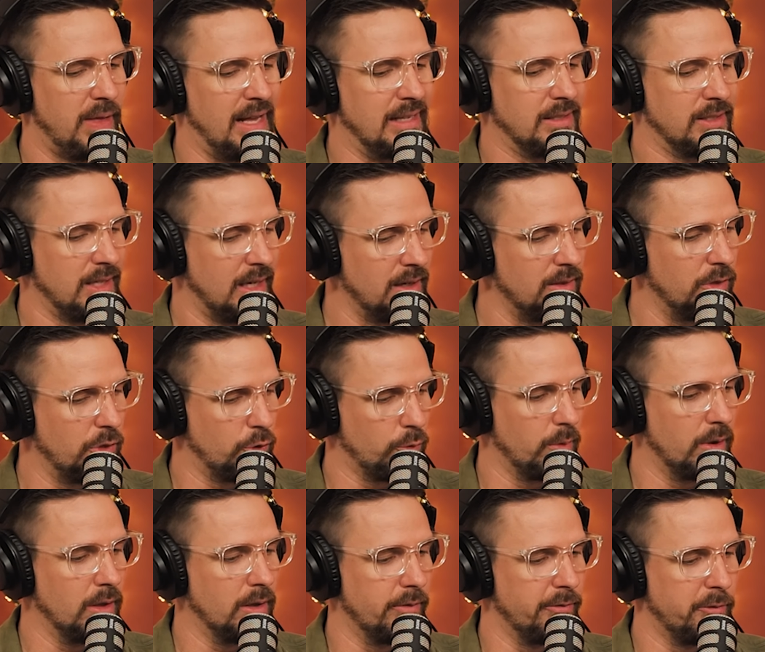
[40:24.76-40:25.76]
that sudden
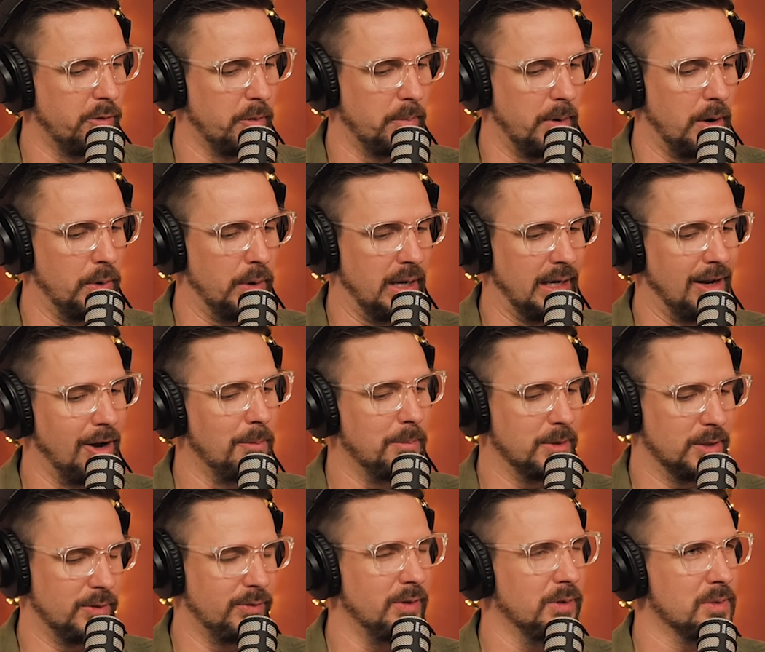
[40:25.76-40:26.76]
thrill of foreboding
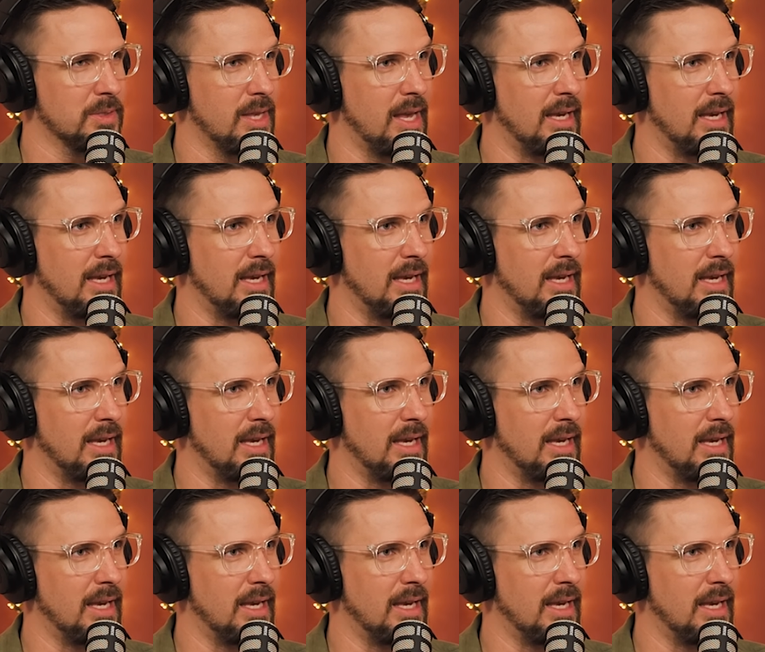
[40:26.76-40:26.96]
almost feels